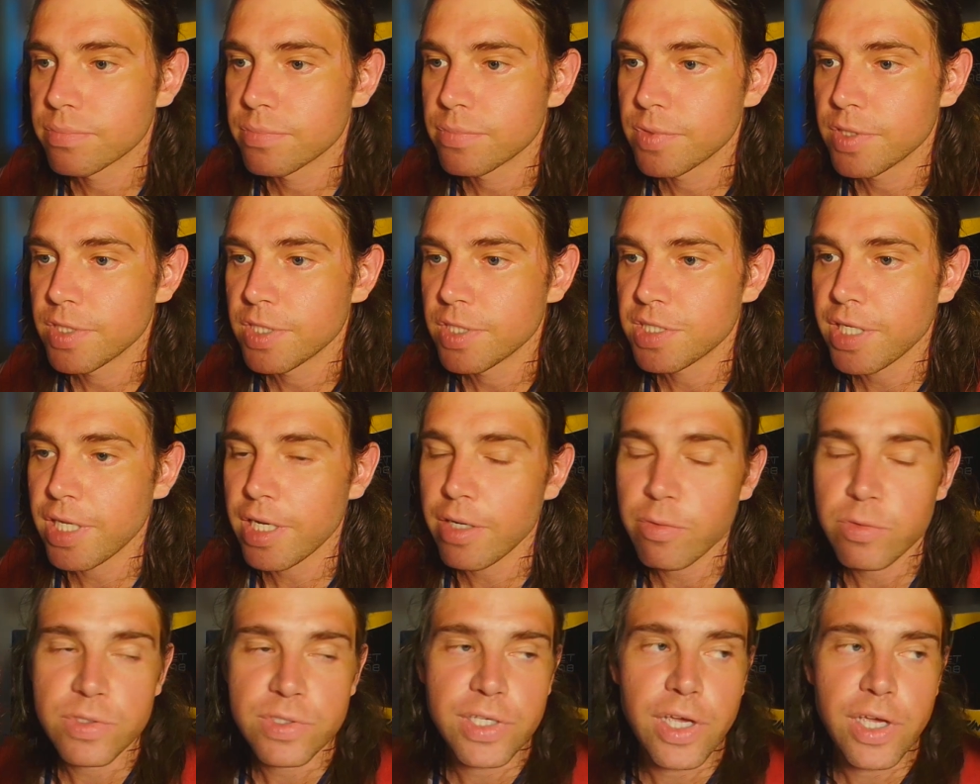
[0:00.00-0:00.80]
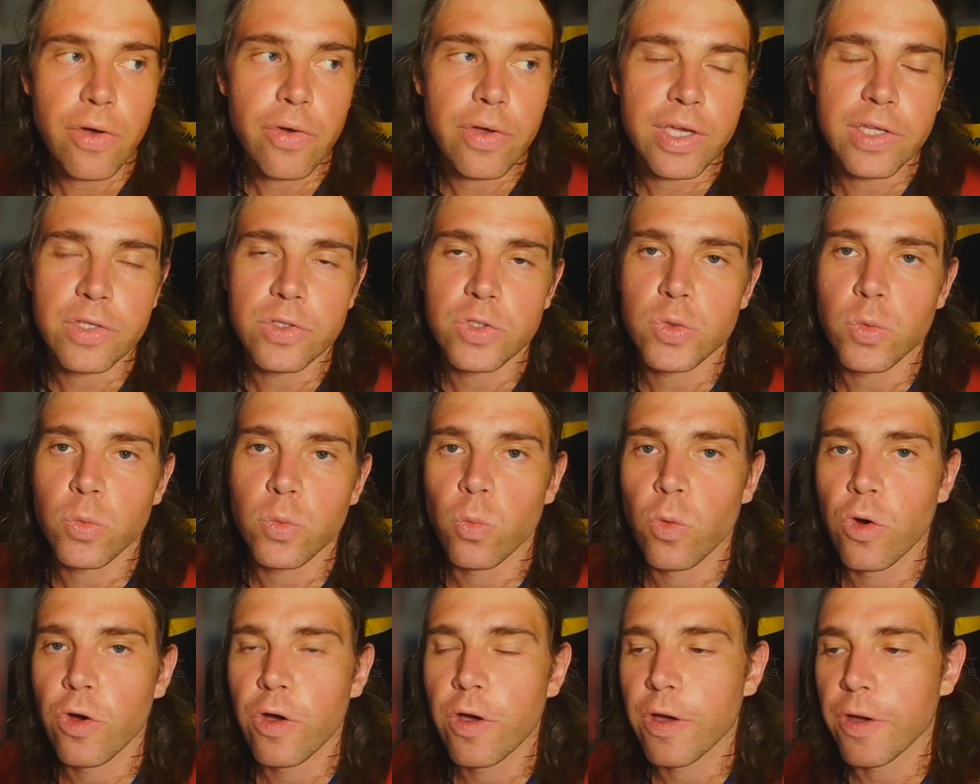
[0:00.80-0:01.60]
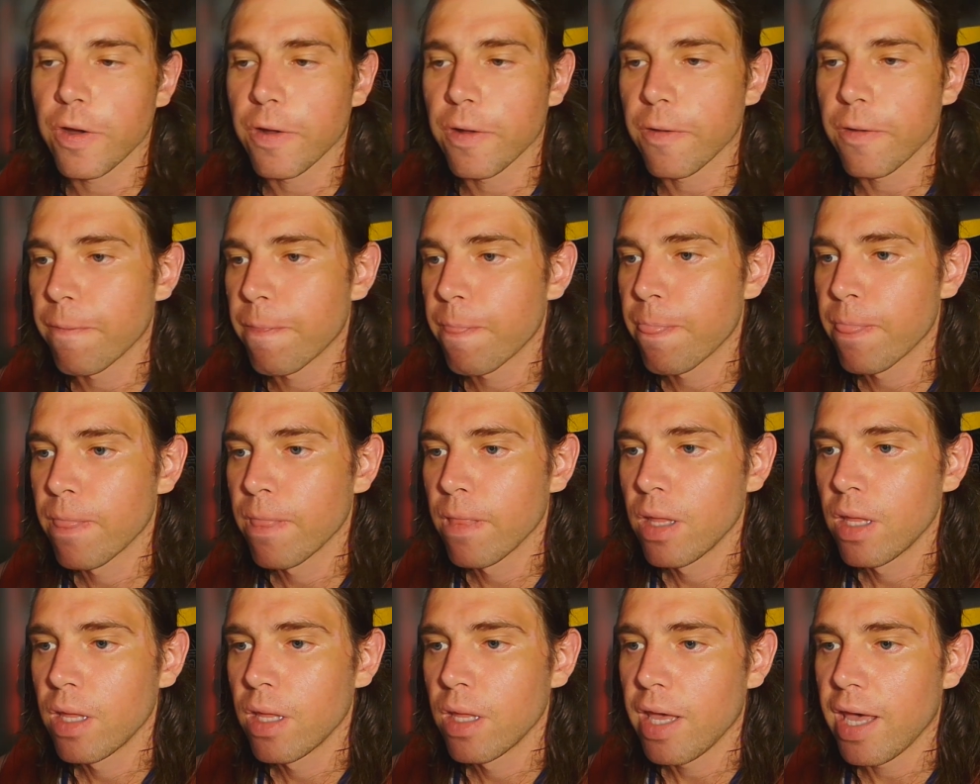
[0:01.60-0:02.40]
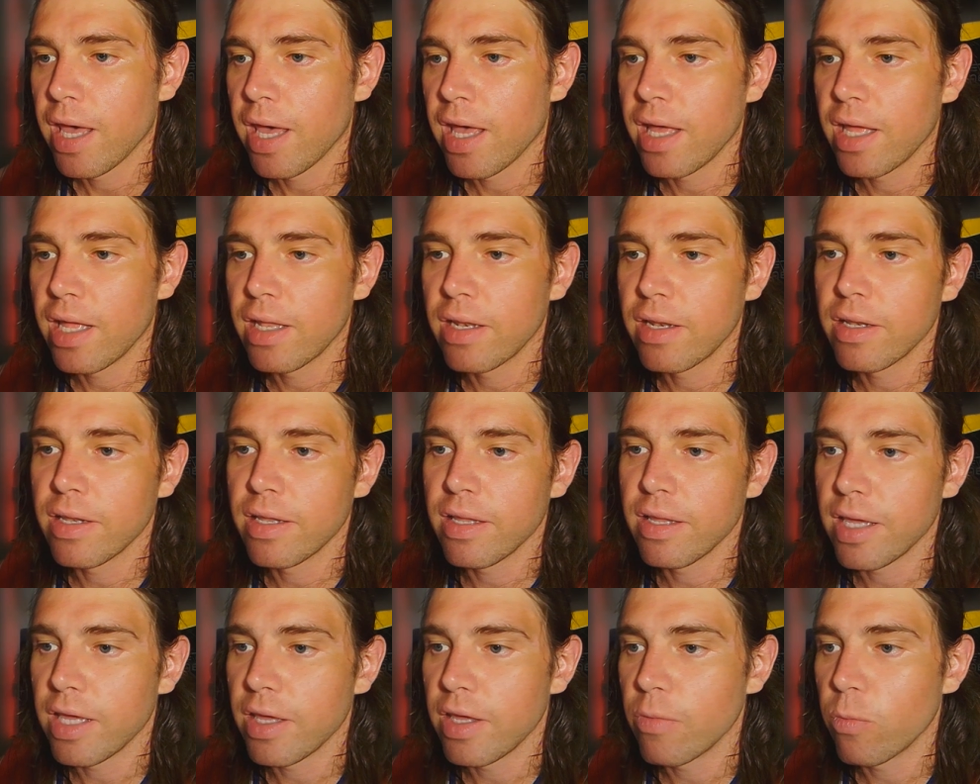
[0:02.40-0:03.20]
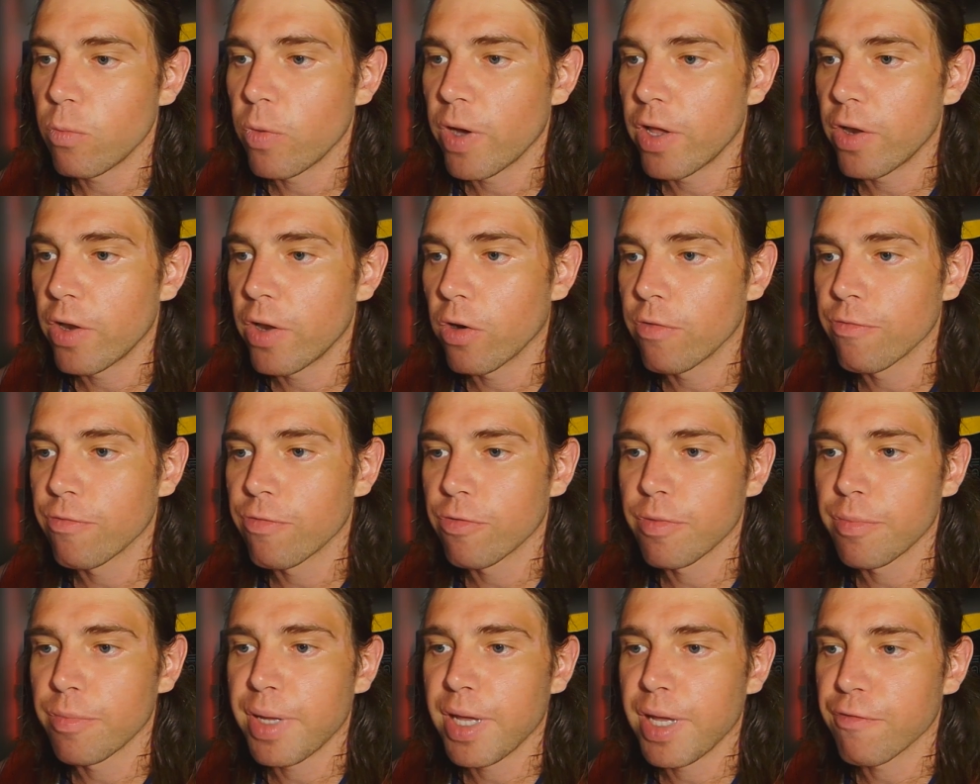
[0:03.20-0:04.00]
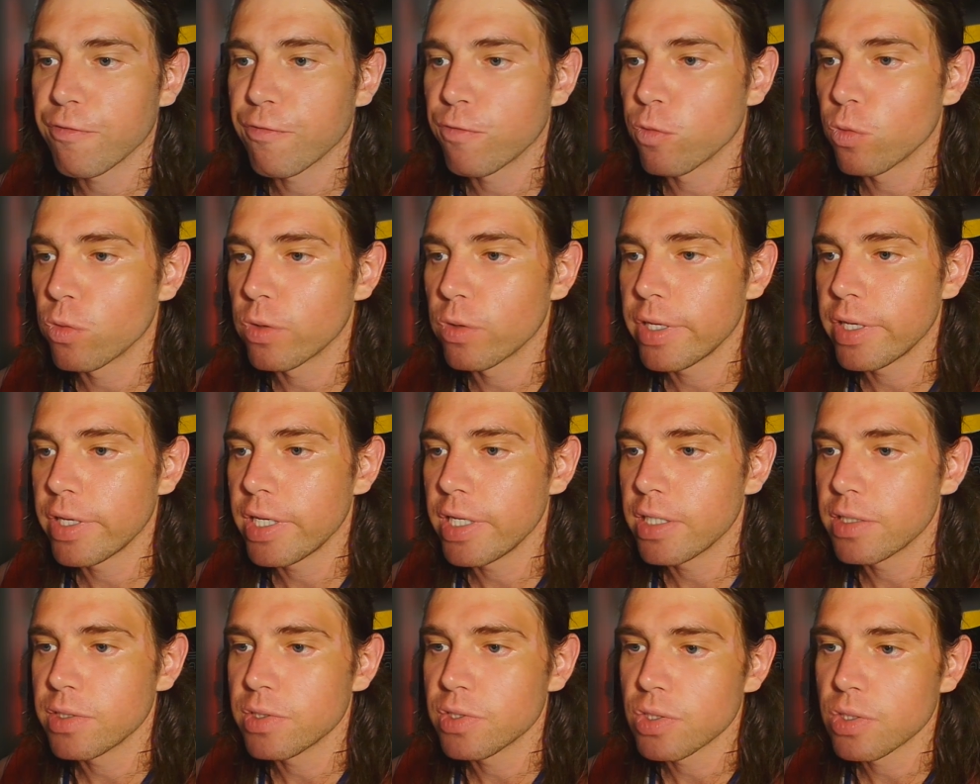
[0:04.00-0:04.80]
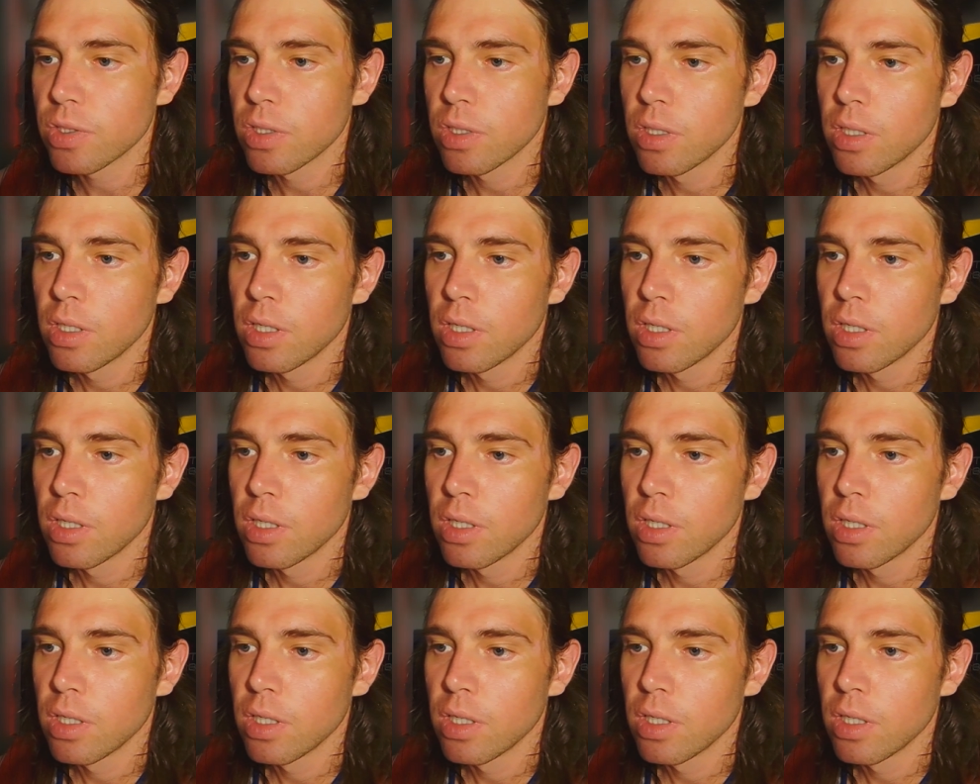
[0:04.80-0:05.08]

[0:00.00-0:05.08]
He said he was going into work, and he went on for about 4 years.